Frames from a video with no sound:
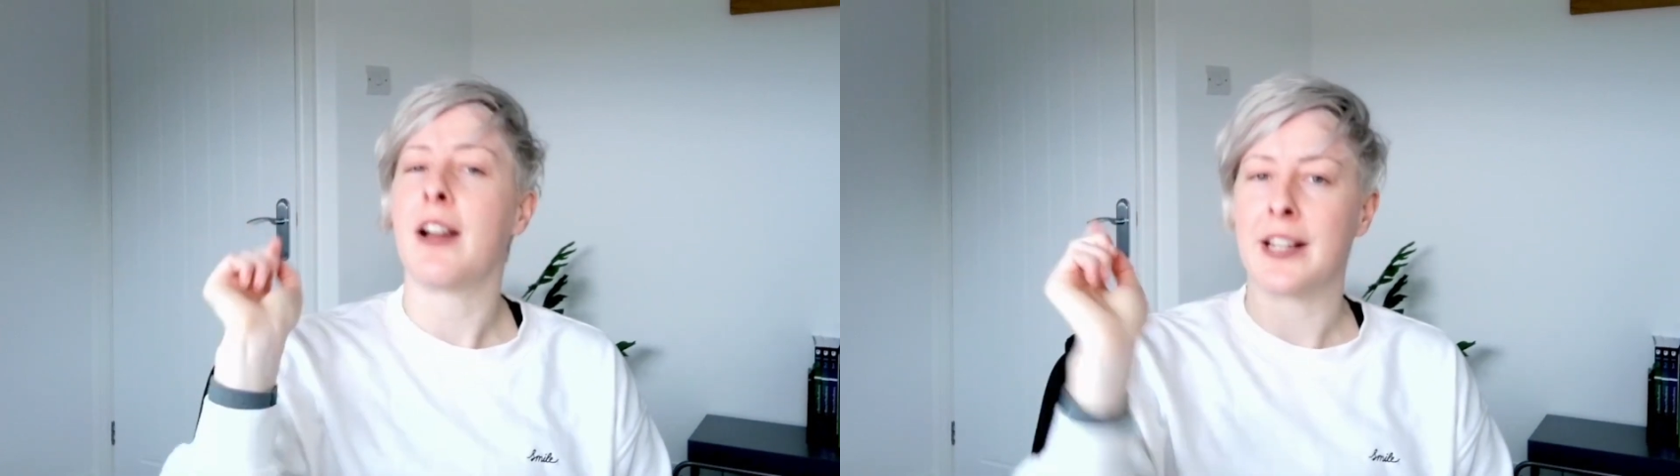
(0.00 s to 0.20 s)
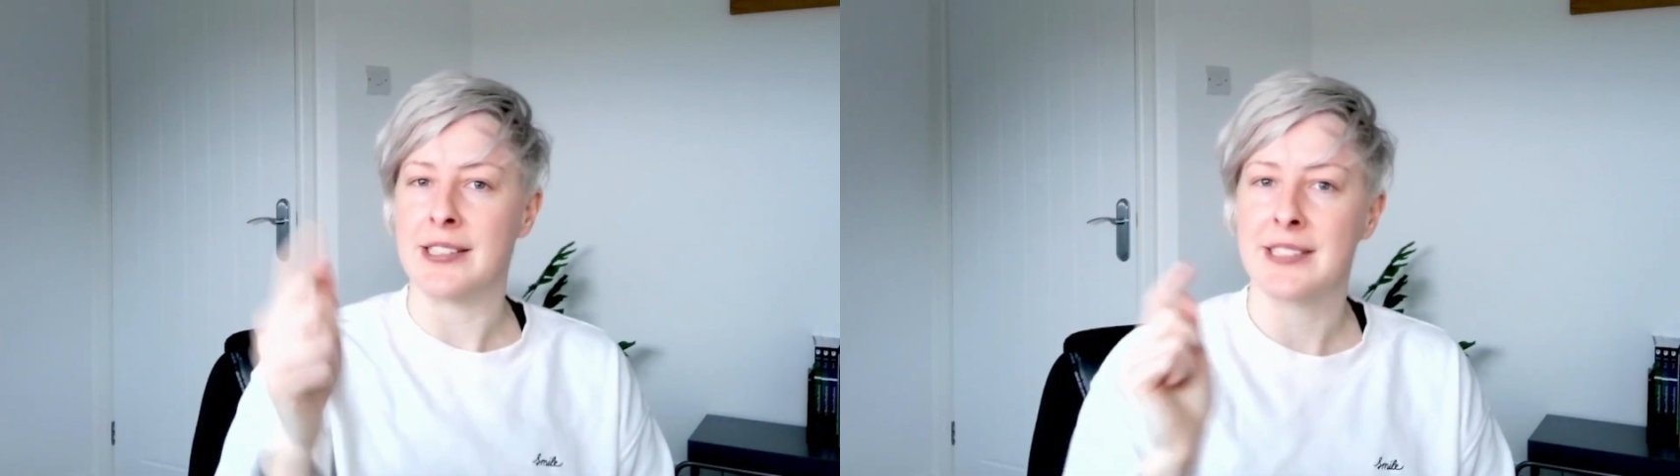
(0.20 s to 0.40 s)

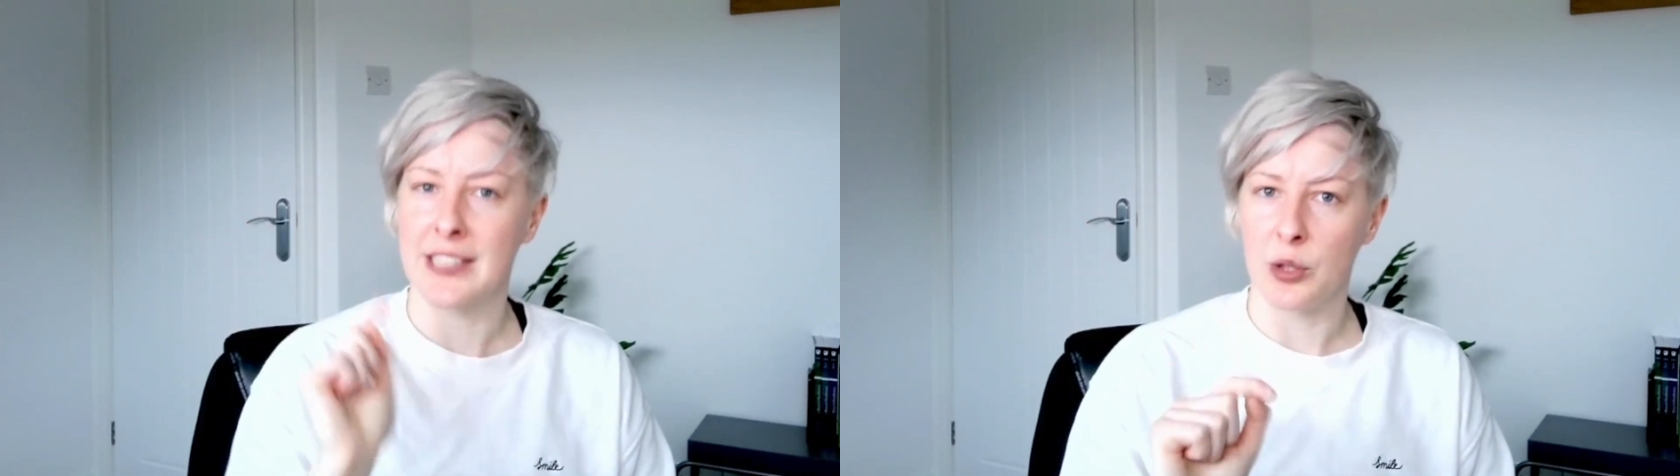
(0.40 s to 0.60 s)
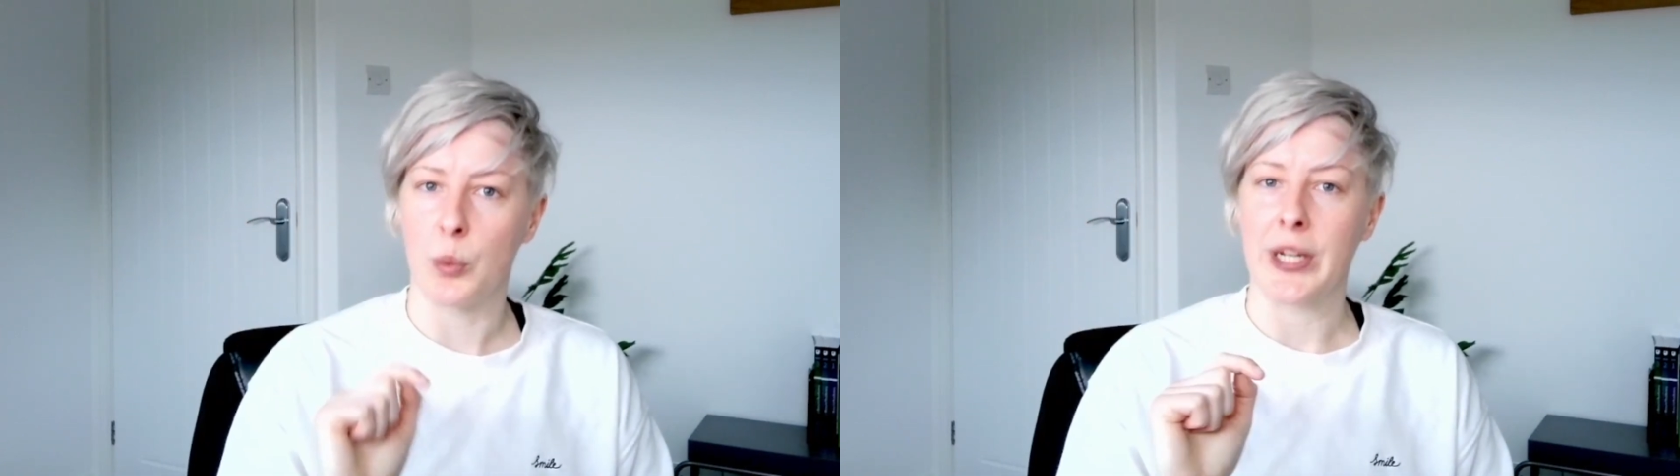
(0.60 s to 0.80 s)
I
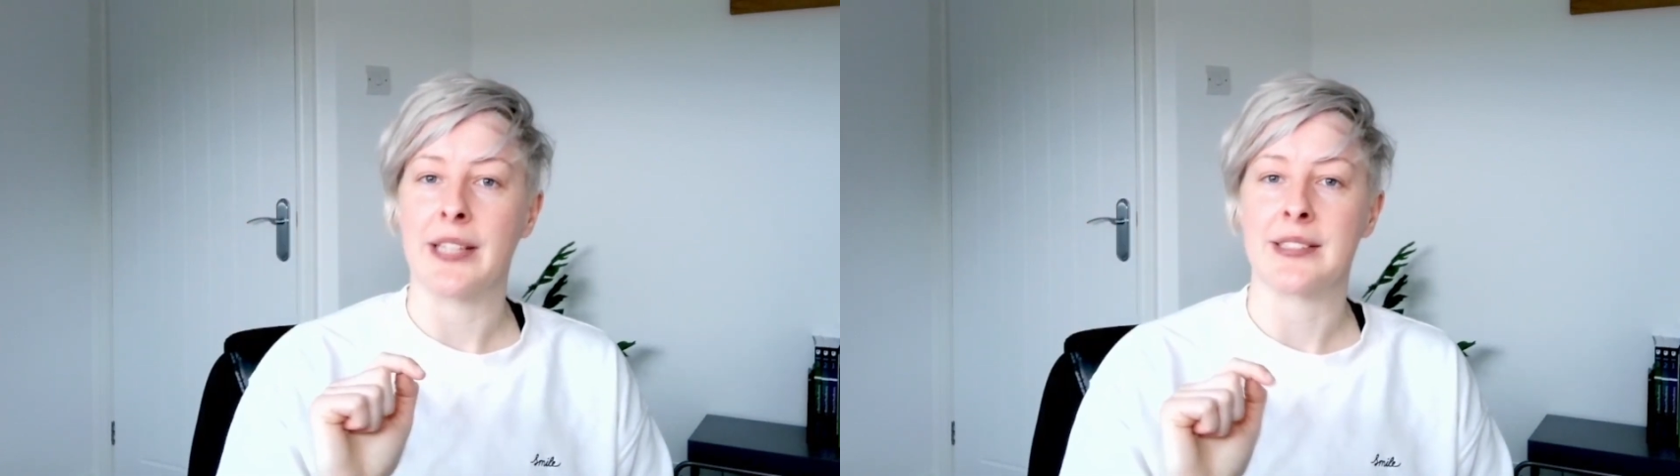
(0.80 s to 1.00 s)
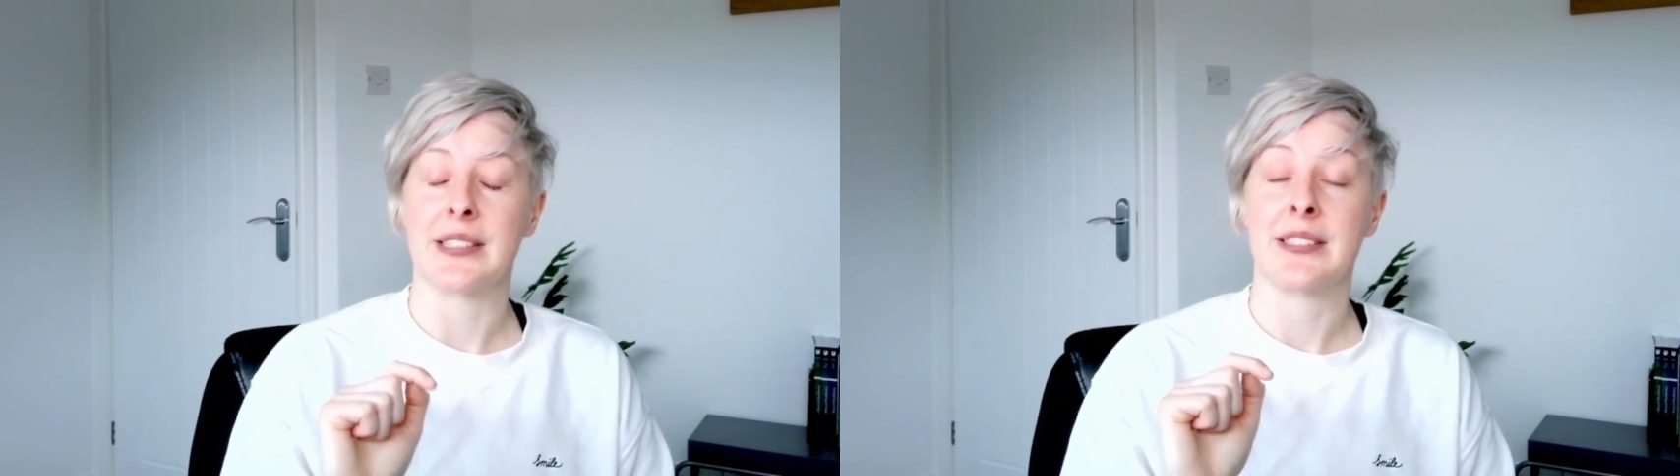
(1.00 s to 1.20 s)
consider the week
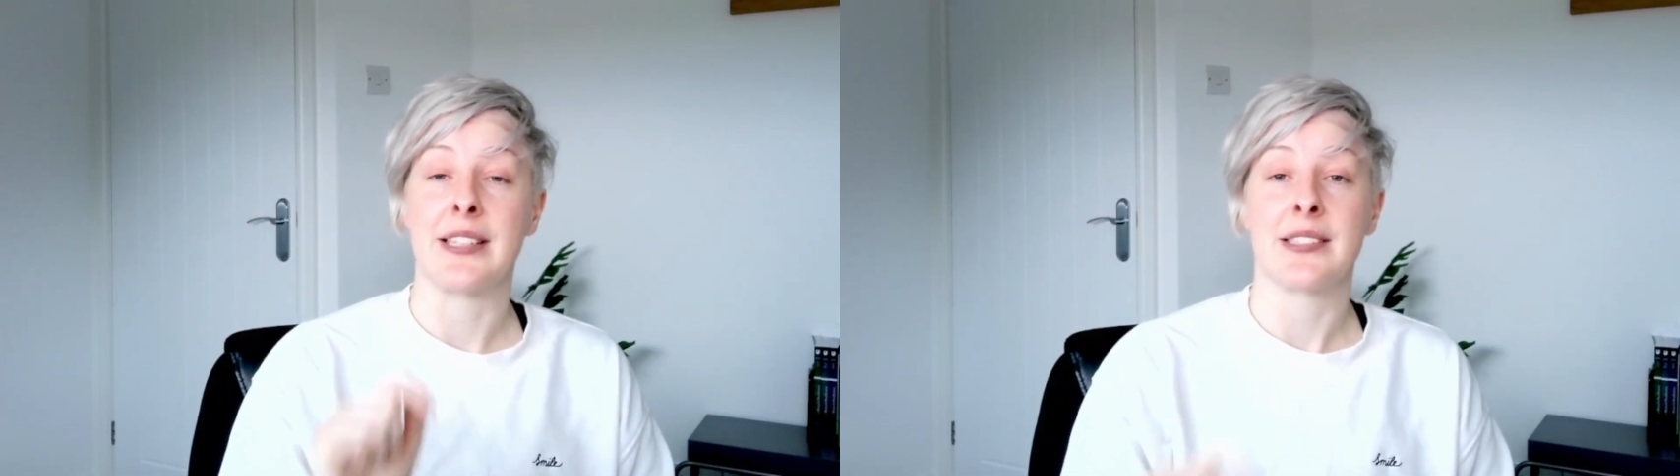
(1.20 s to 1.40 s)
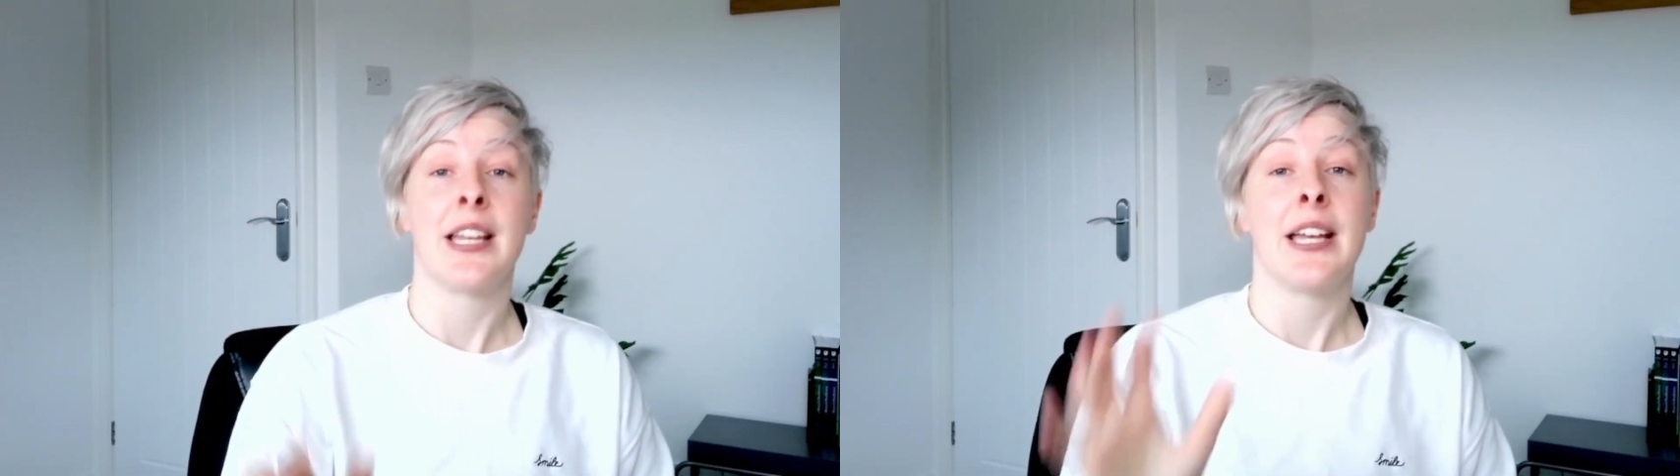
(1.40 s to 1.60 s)
a
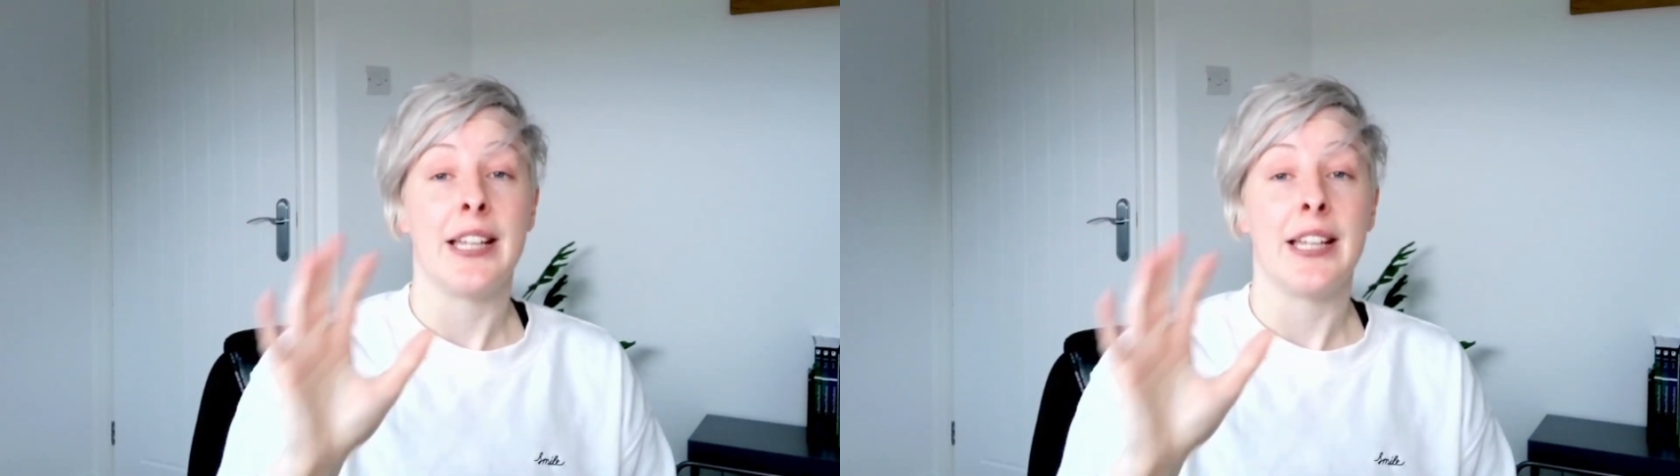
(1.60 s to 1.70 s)
success.